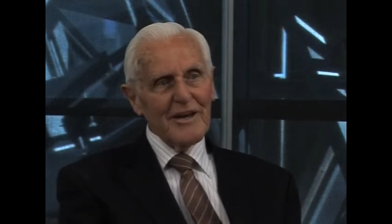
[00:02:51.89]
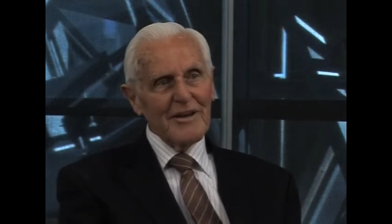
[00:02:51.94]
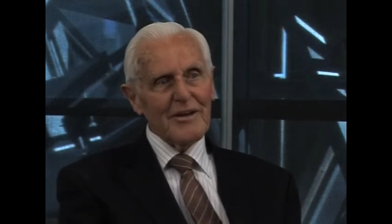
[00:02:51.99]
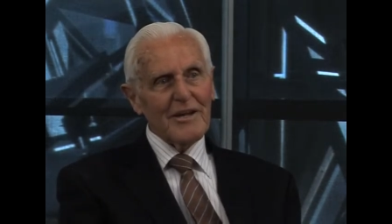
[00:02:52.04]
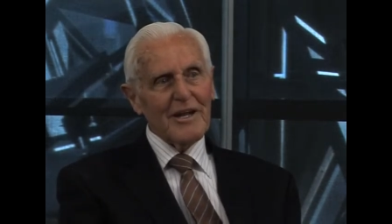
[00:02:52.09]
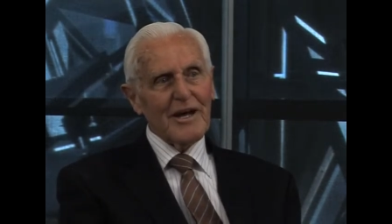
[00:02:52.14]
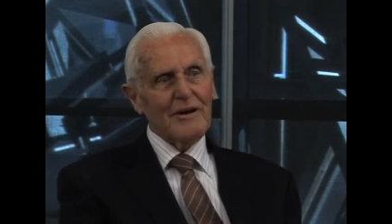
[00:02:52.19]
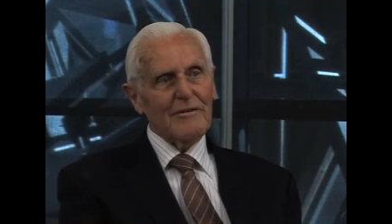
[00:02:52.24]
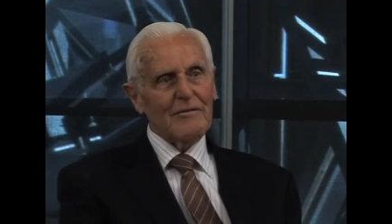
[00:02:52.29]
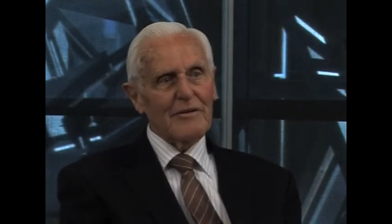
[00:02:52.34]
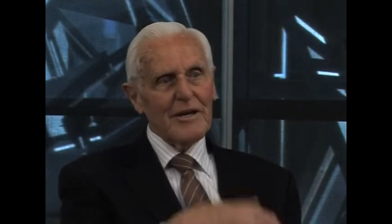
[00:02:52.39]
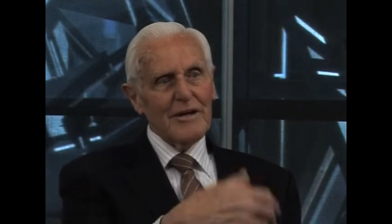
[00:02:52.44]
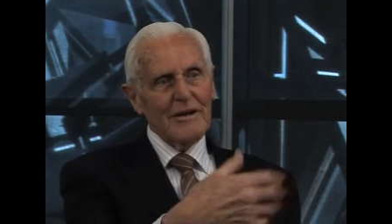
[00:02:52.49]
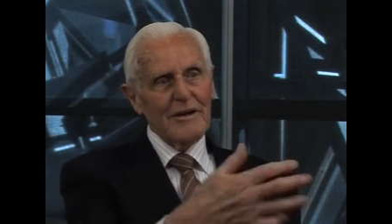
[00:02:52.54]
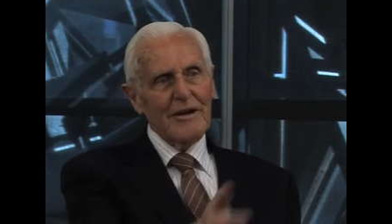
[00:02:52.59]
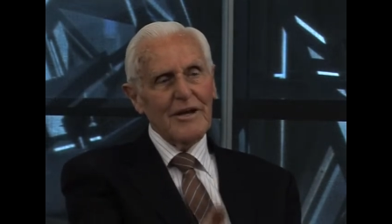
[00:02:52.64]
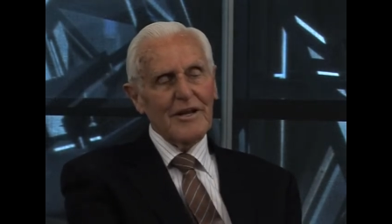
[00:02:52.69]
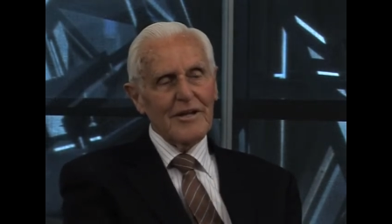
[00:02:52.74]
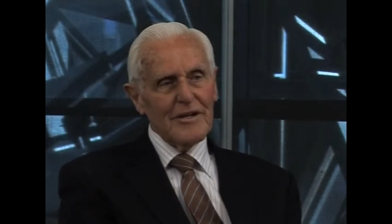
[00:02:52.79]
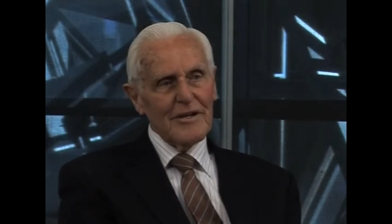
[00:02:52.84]
you know,
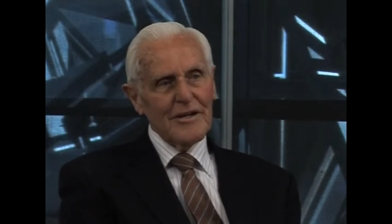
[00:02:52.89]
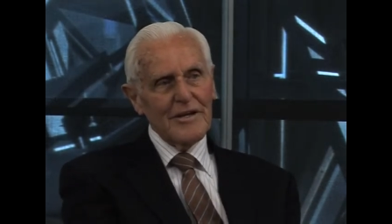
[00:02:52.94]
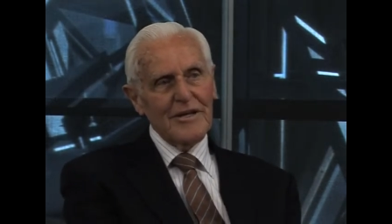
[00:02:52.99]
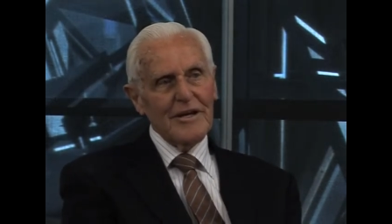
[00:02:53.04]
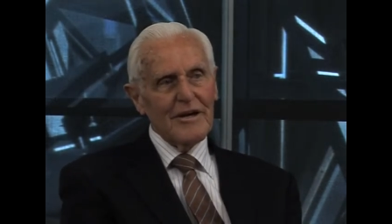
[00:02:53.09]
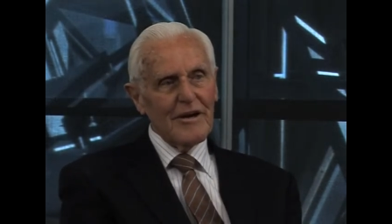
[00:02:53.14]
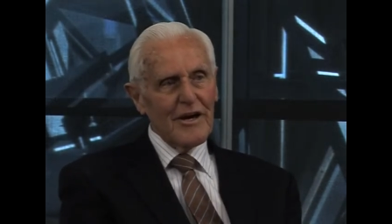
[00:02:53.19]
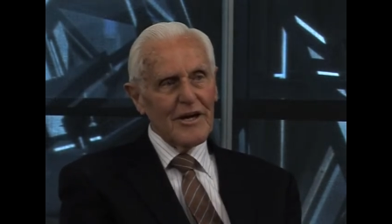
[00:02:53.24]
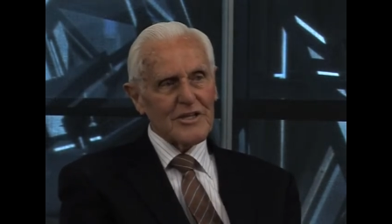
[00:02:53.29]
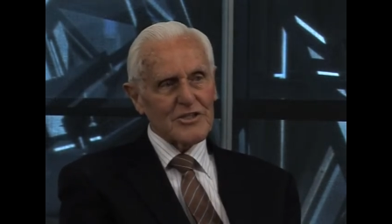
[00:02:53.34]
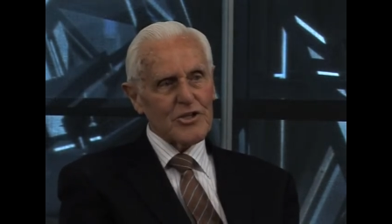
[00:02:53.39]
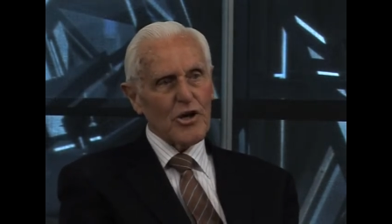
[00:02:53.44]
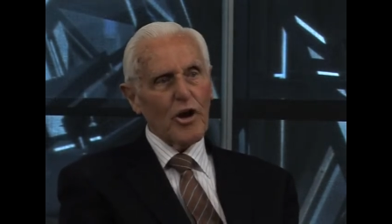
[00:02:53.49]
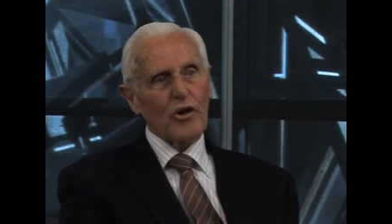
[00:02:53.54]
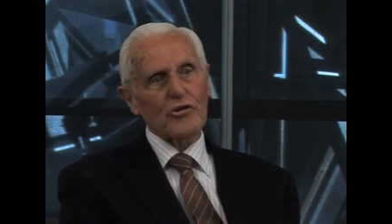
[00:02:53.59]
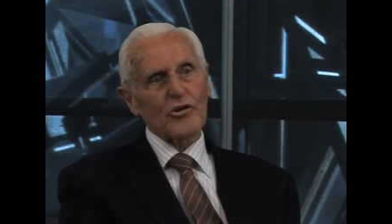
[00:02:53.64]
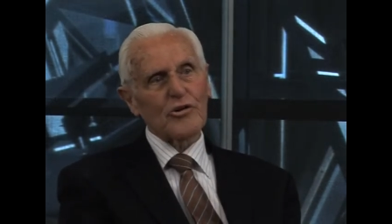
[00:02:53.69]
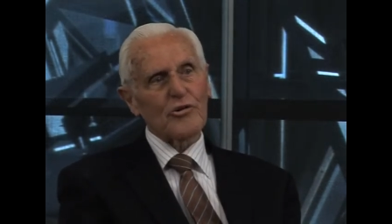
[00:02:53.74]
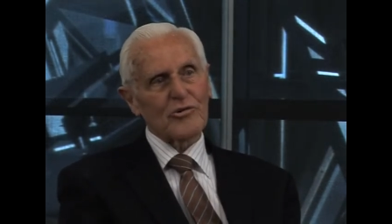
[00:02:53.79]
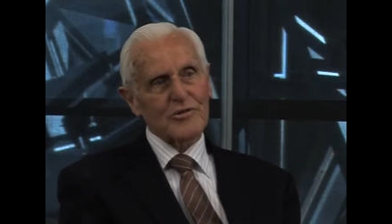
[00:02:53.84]
in the
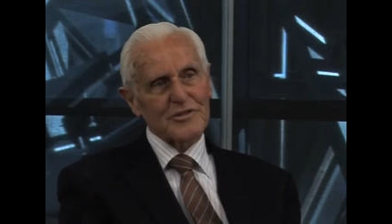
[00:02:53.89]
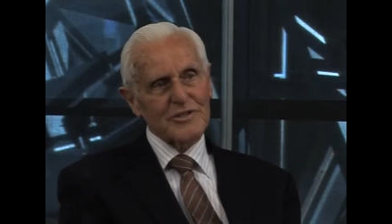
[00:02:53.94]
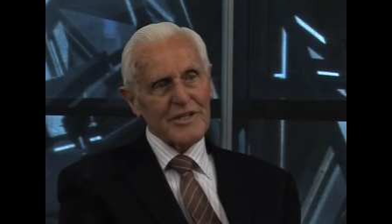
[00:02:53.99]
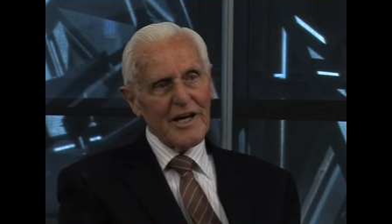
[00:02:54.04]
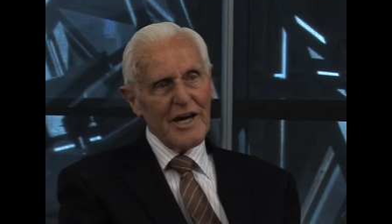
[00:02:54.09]
assault course,